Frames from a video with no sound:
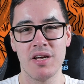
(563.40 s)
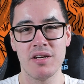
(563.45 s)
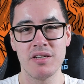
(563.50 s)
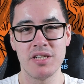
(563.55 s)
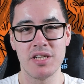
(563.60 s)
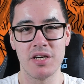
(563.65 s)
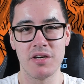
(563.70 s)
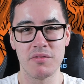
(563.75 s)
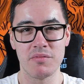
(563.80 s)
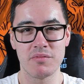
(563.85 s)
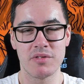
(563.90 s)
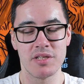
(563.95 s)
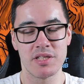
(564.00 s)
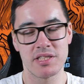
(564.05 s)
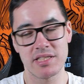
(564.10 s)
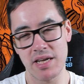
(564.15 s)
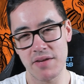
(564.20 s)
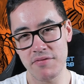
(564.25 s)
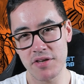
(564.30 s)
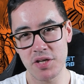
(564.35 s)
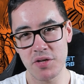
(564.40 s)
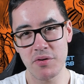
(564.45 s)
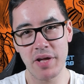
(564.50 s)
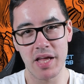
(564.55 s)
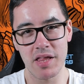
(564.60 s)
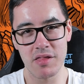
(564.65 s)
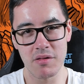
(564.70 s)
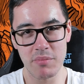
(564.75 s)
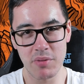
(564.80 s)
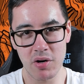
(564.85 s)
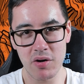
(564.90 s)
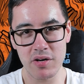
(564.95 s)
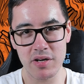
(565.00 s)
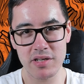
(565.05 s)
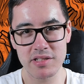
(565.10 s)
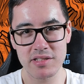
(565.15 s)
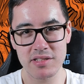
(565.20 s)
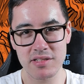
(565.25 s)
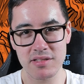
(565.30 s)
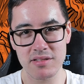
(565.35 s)
the 7 you get in the
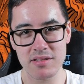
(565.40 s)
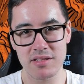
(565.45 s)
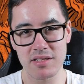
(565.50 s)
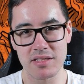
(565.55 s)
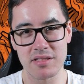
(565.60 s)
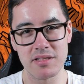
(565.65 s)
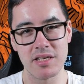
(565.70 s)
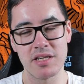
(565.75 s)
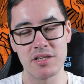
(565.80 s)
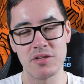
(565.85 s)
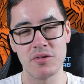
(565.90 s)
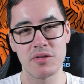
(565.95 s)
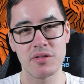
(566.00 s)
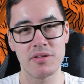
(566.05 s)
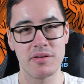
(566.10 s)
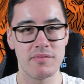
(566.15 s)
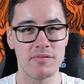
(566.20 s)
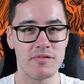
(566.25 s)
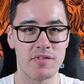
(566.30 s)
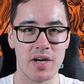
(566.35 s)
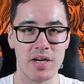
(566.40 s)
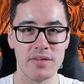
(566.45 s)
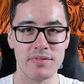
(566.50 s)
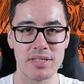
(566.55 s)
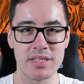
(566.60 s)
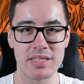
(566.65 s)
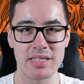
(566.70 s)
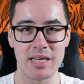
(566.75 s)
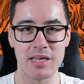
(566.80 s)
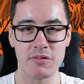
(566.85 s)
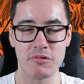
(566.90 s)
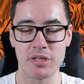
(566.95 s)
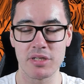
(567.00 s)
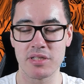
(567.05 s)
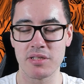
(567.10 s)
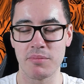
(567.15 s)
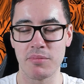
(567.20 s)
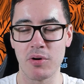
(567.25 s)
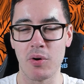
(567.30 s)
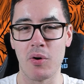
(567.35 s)
box, and then your 5 ancillary
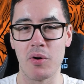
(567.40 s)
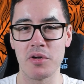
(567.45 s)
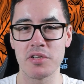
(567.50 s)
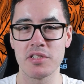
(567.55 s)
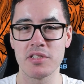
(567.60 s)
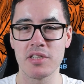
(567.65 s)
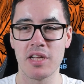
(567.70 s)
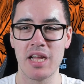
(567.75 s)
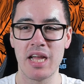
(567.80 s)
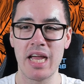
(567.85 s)
support.